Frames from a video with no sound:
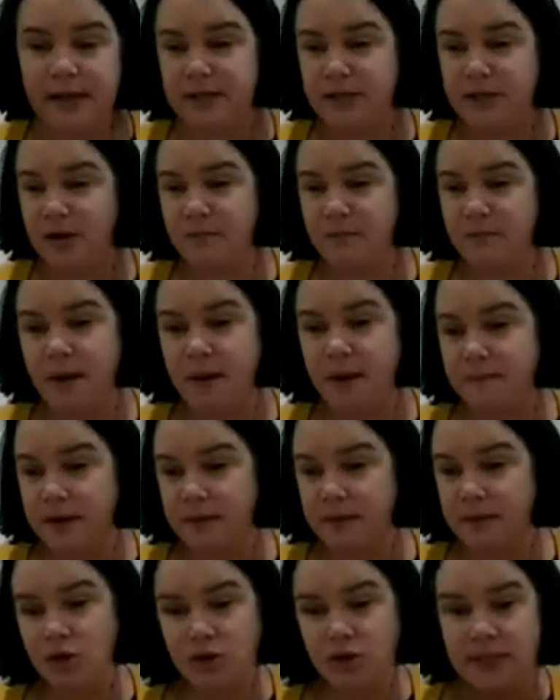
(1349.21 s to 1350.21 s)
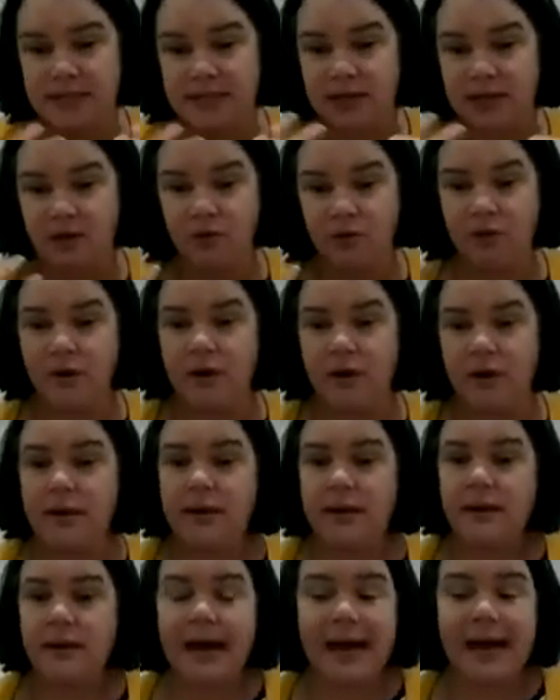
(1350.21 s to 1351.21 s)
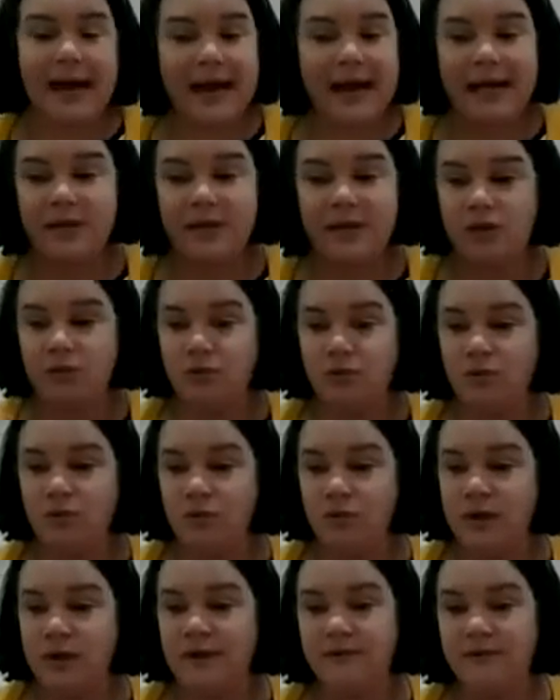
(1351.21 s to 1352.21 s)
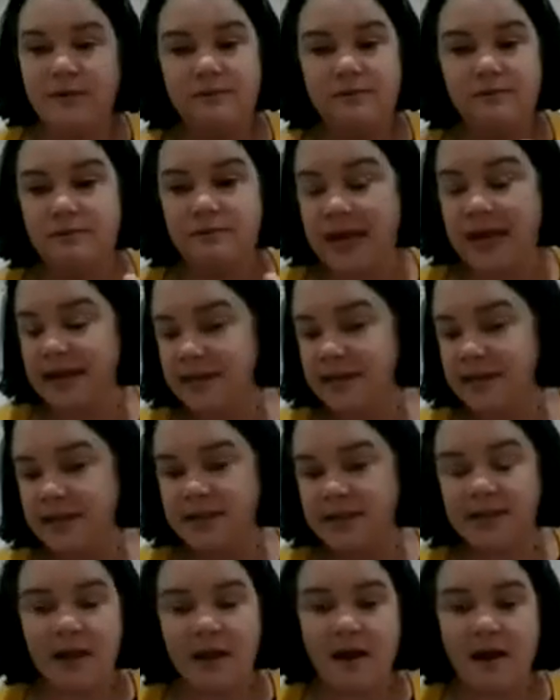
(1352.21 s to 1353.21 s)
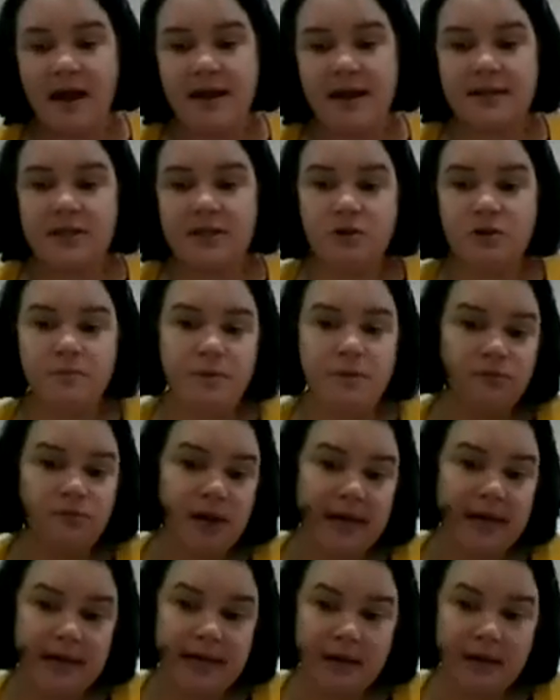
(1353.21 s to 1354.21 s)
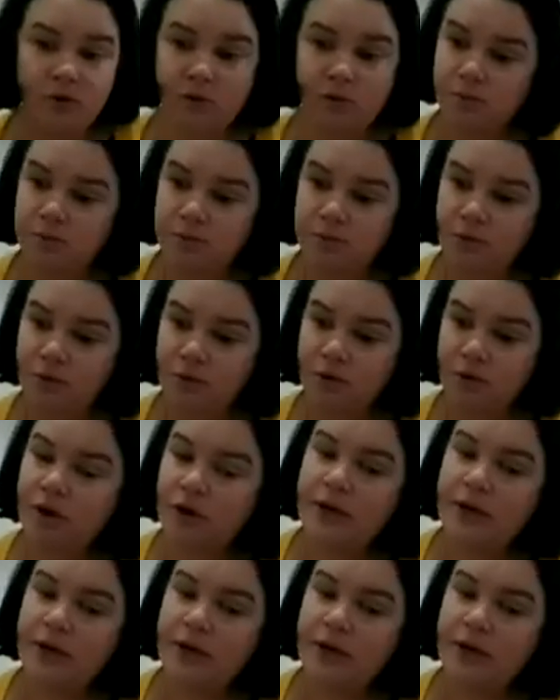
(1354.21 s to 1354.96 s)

So it might be music or art or even exercise, could be reading a good book,